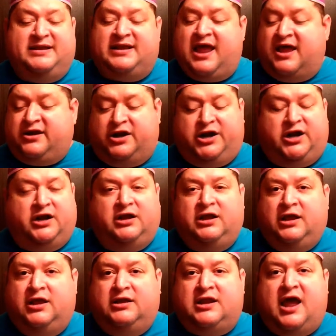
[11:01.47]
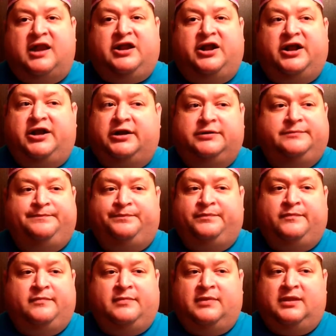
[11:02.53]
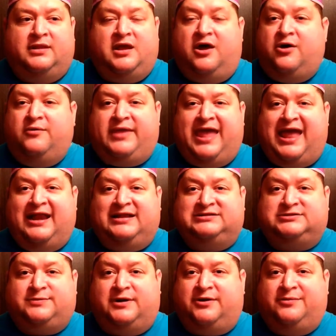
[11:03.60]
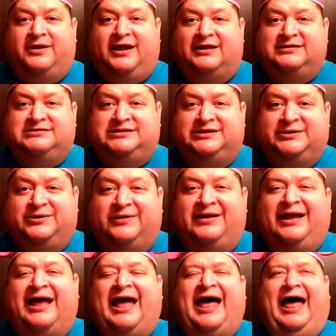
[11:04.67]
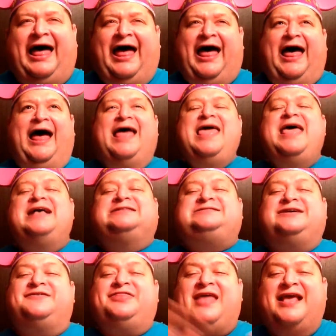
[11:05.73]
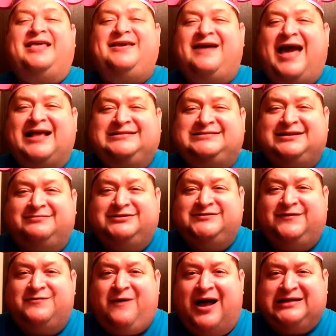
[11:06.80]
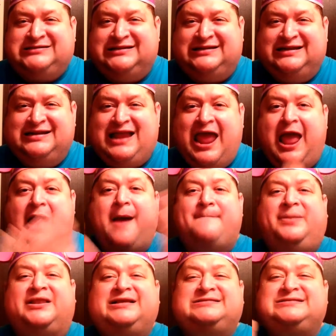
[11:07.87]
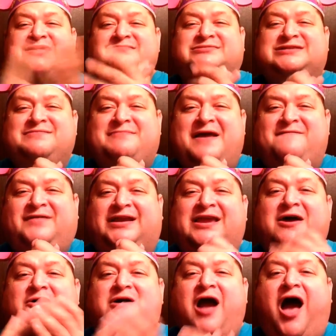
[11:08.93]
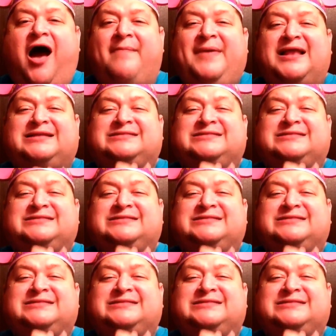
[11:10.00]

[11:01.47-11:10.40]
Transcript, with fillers: not her. Not her. Oh, Cadence, what are we going to do? So thank you guys so much for watching today. Please thumbs up my video, comment,